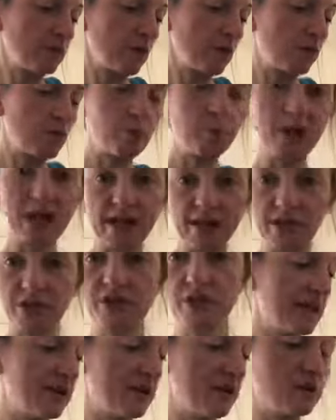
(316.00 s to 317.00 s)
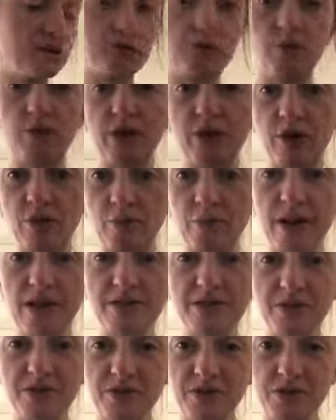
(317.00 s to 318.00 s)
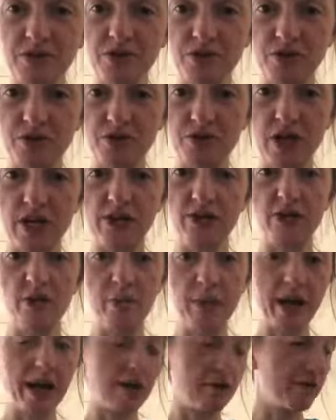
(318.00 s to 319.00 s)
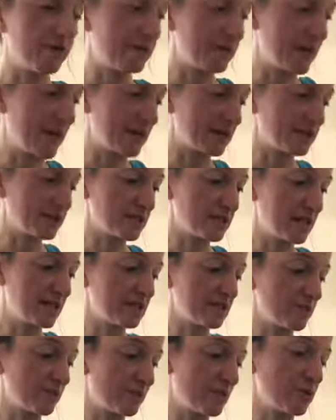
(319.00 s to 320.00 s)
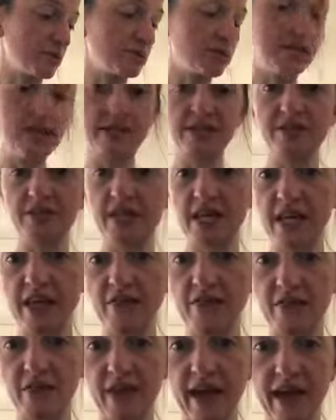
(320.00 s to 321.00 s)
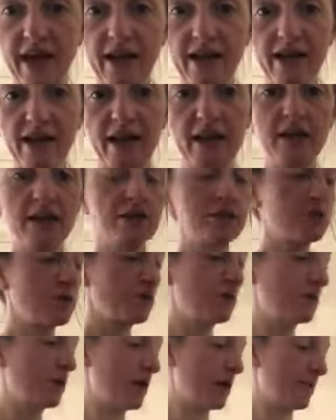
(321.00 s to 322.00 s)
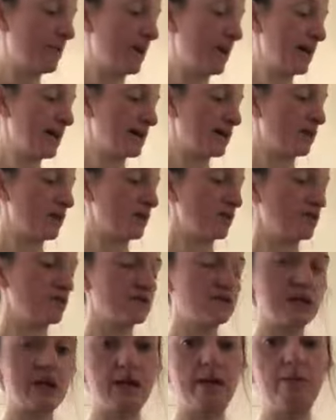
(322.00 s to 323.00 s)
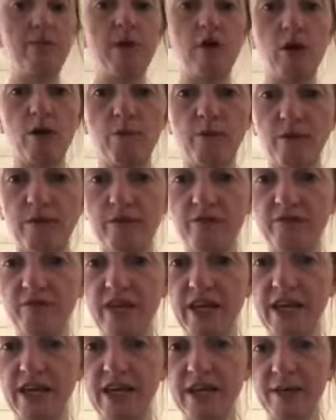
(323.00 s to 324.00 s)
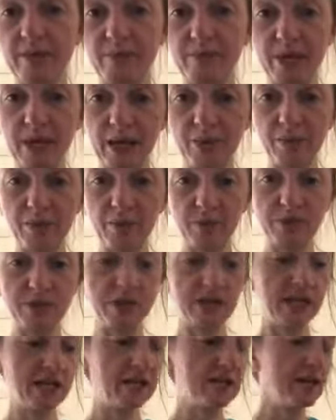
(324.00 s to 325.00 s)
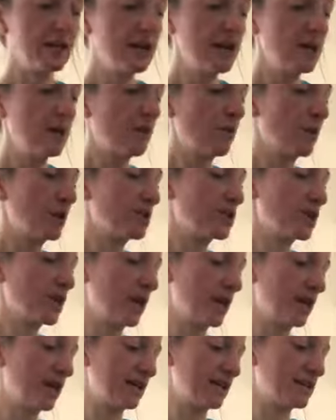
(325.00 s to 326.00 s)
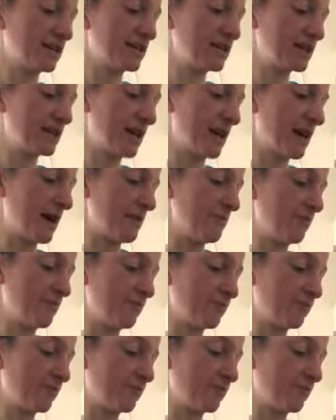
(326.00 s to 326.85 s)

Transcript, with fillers: replenish and also when your muscles are tr trying to repair from the exercise and protein is key for that. So um, I use um, Arbonne Vegan pea protein which is um,